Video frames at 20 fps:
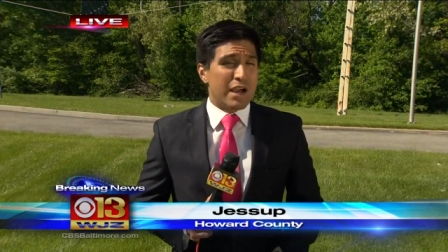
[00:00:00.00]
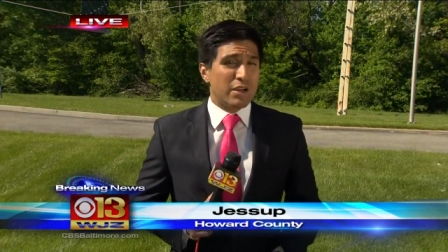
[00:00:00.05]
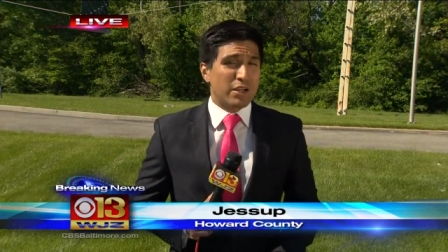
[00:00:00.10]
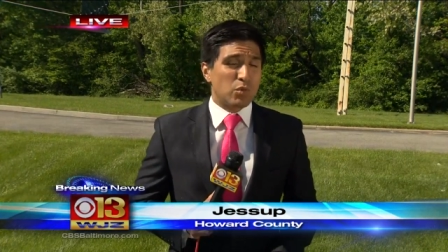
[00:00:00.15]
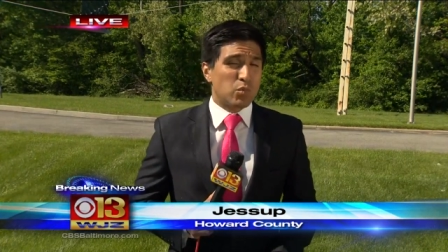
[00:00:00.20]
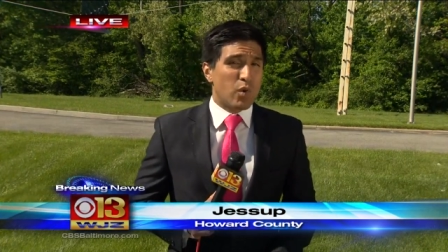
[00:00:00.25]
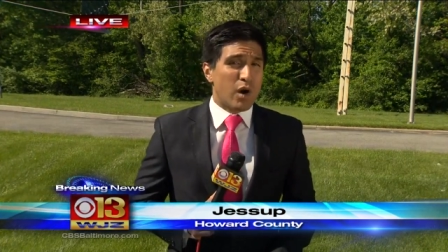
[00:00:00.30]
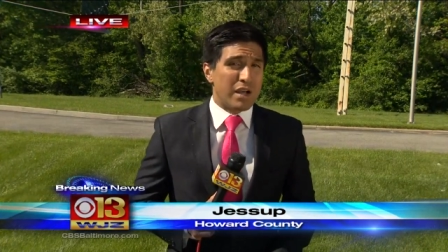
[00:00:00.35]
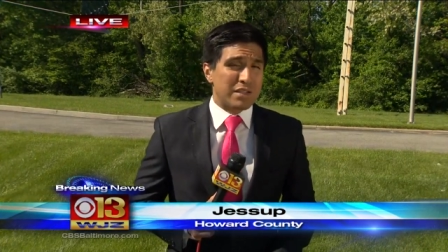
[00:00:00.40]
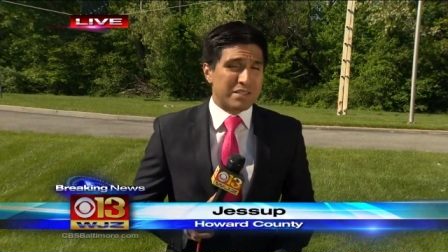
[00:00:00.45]
how
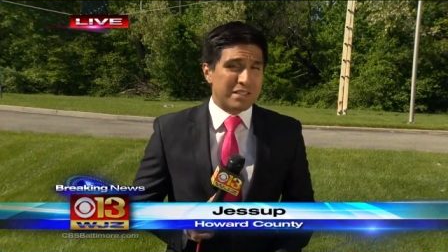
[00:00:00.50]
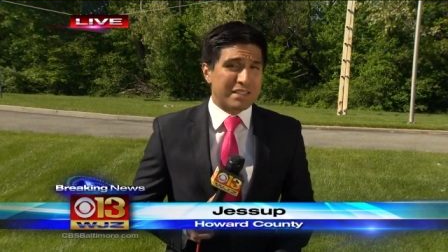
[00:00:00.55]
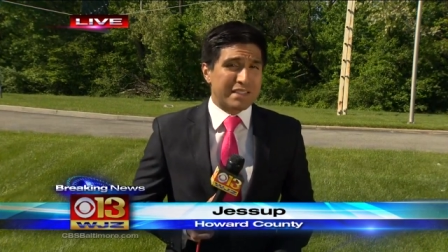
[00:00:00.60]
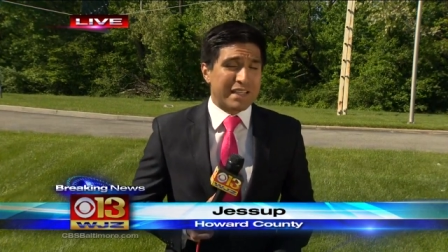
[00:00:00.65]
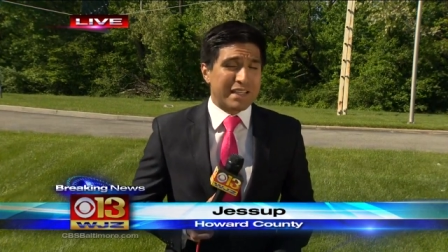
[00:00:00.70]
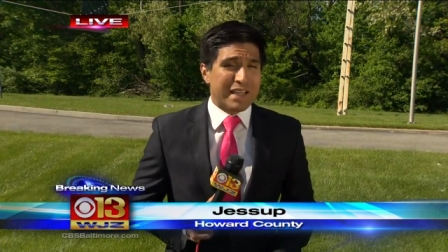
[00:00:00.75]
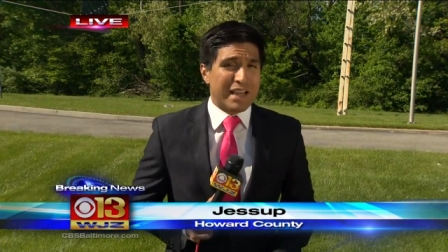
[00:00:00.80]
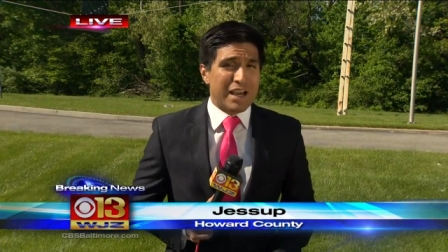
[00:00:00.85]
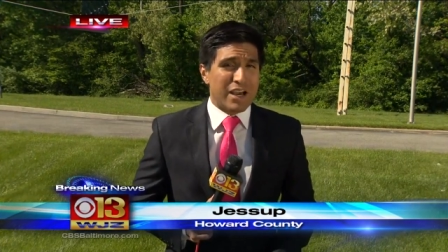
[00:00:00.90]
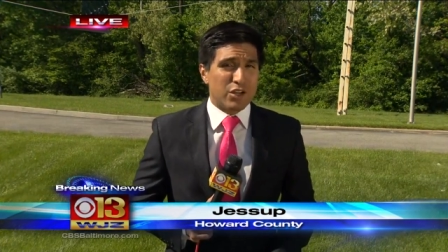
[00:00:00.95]
did Watson
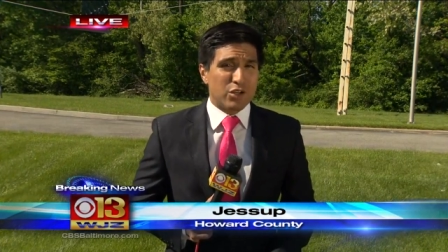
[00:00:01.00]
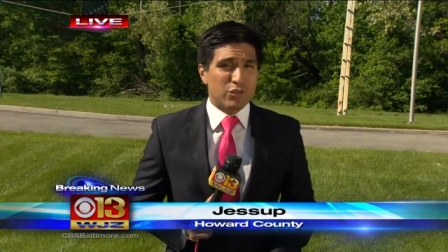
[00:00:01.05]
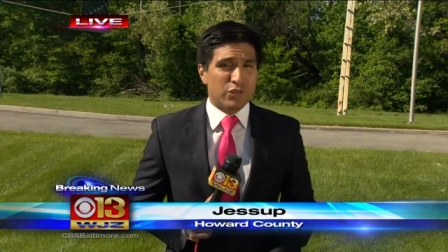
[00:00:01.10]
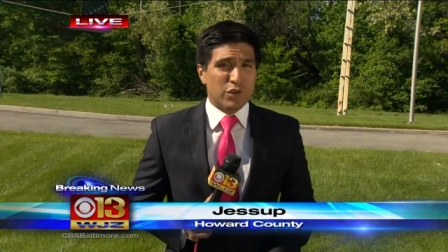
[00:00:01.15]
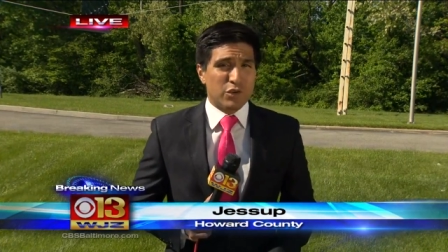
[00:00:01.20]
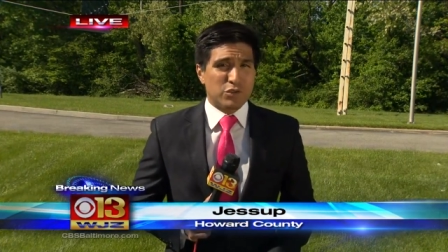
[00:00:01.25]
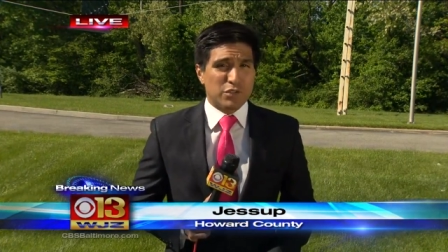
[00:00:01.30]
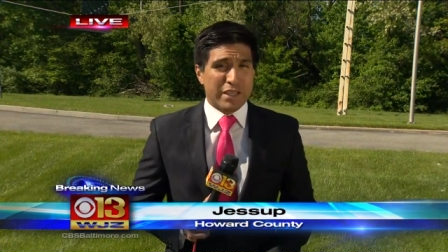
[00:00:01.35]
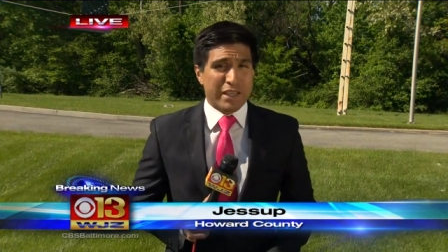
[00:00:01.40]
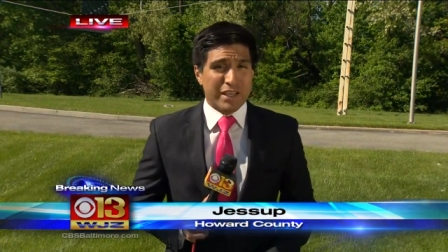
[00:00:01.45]
get out
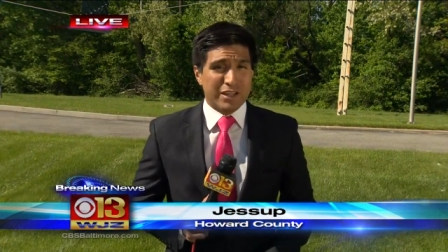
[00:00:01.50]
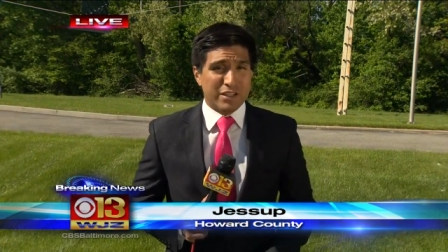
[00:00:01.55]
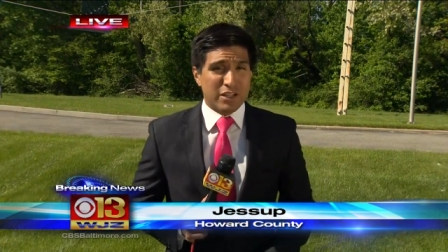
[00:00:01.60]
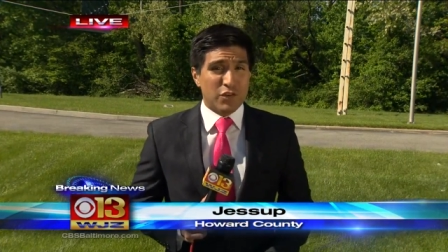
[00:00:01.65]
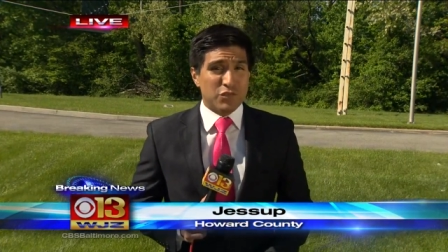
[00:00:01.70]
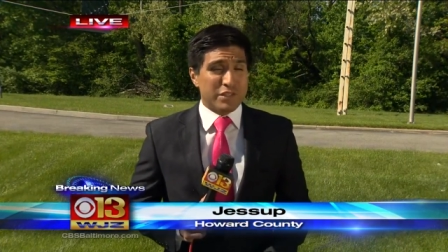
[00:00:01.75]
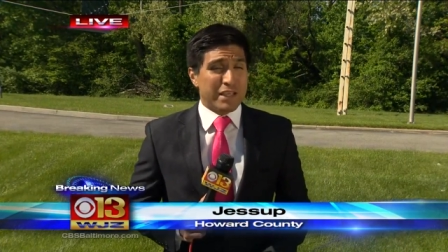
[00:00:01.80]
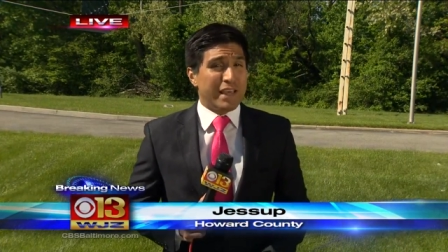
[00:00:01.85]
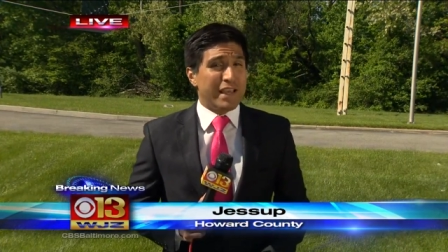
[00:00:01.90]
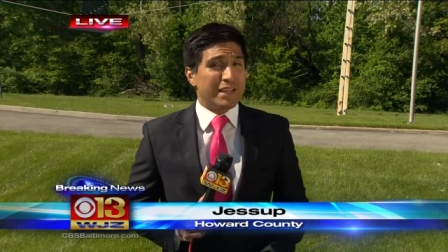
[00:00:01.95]
of those
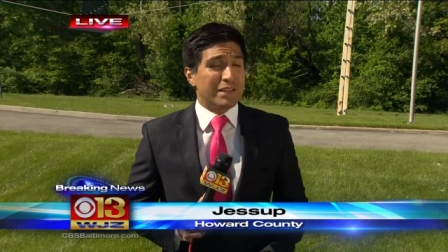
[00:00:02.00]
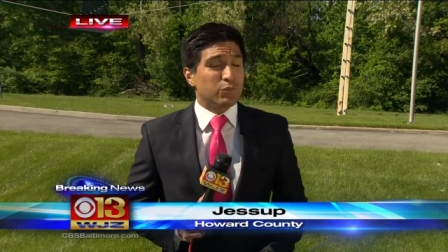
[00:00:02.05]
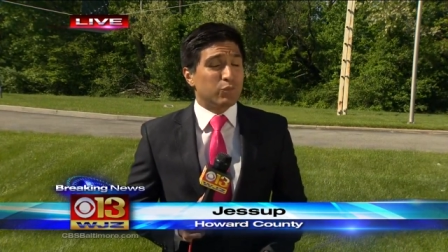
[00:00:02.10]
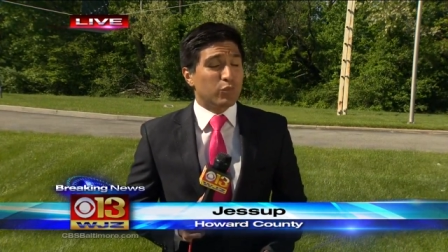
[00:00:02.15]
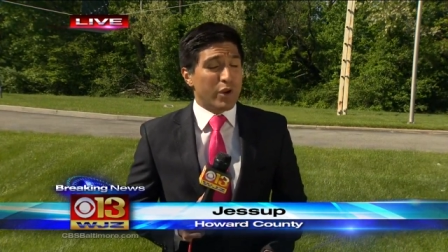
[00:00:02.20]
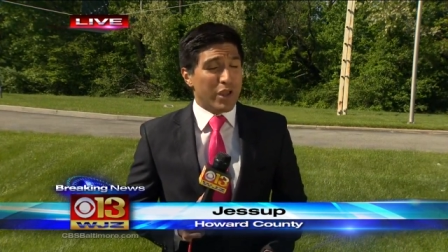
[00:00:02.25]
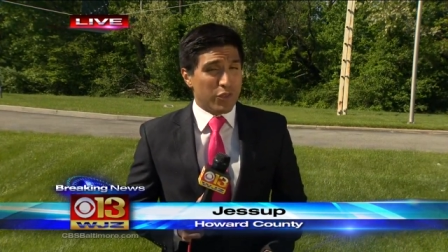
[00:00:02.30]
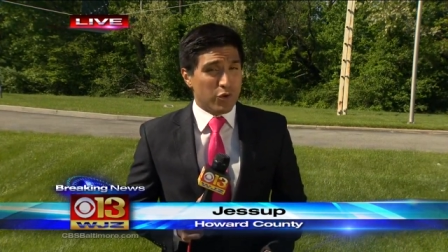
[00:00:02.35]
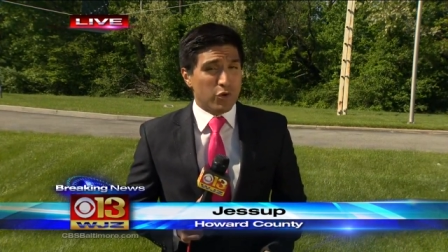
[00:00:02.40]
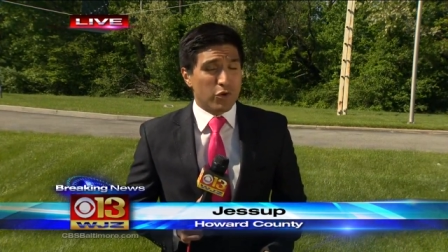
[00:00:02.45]
handcuffs and
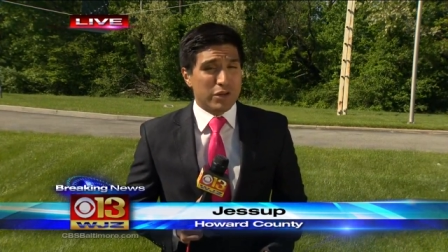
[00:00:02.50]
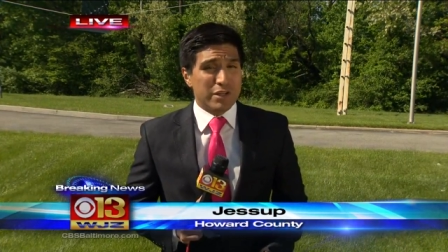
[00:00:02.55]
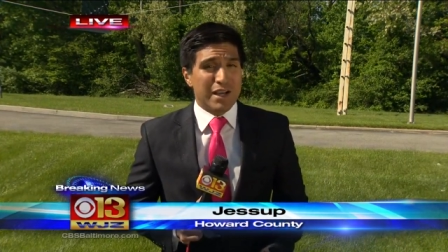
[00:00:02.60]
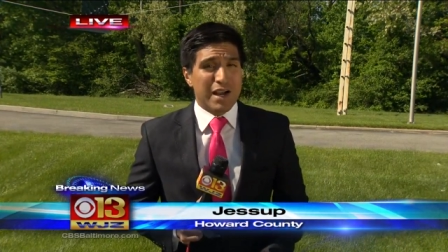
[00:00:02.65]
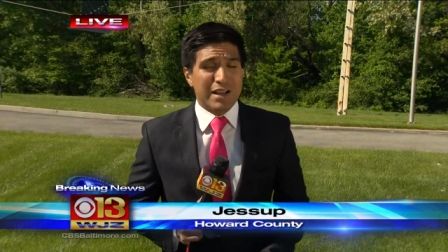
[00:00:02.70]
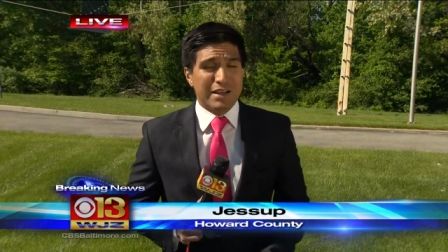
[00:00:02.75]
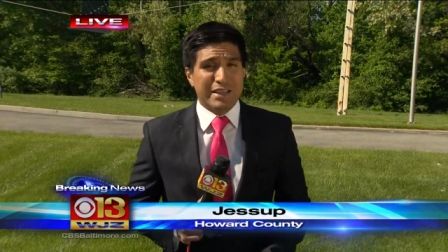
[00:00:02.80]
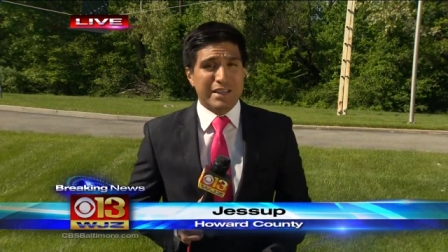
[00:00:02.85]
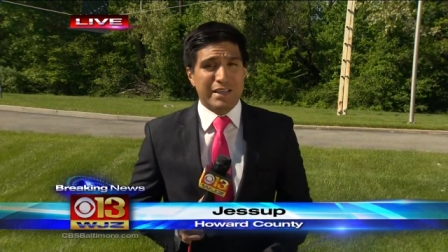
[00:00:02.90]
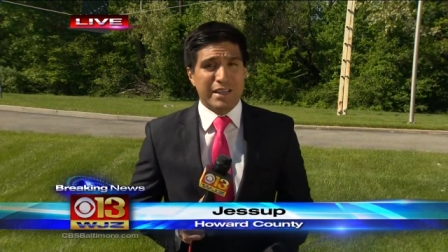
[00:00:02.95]
whether or
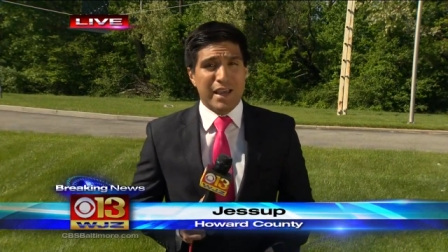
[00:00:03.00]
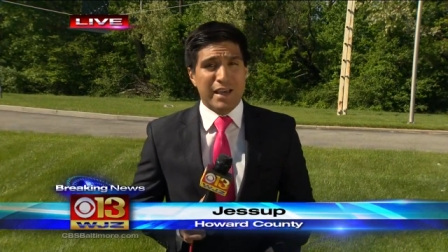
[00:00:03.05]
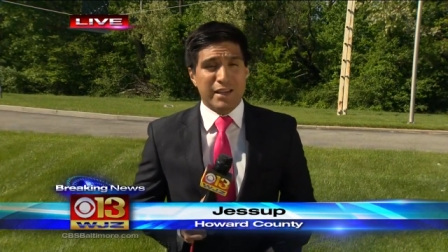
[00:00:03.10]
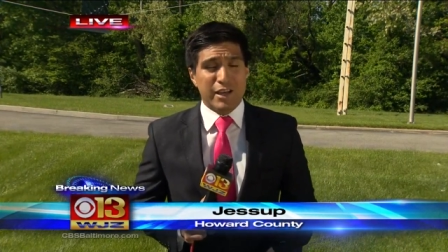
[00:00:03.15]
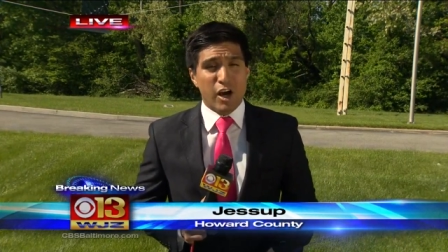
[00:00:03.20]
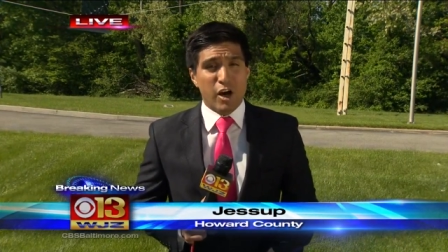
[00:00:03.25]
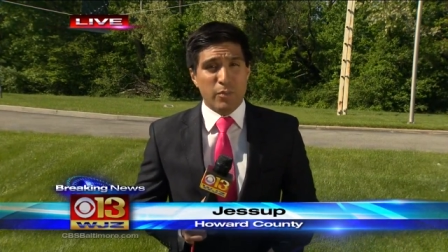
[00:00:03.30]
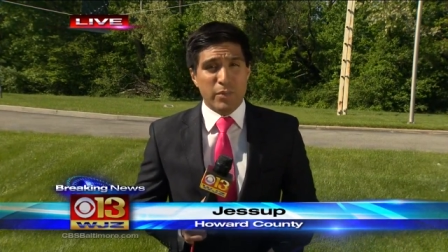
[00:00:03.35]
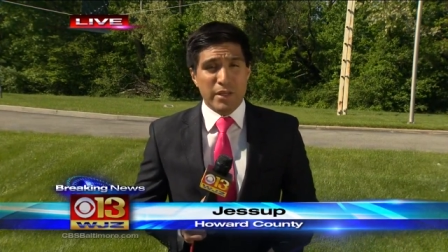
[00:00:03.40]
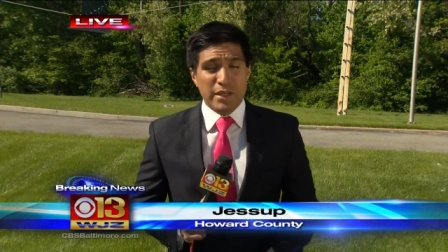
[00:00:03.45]
not he had
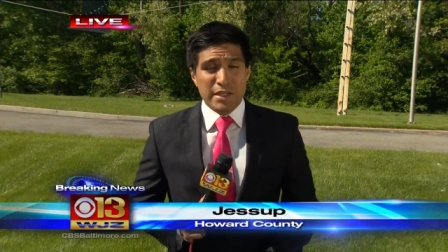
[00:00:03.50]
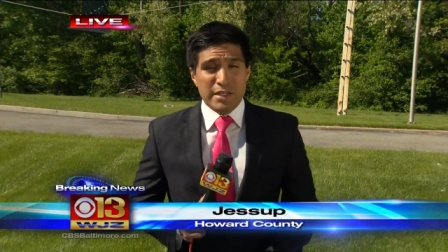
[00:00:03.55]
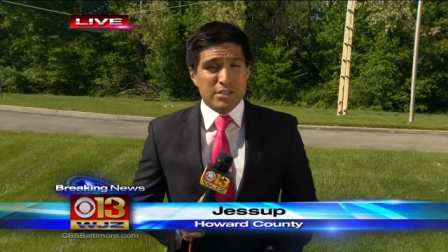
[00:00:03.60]
help?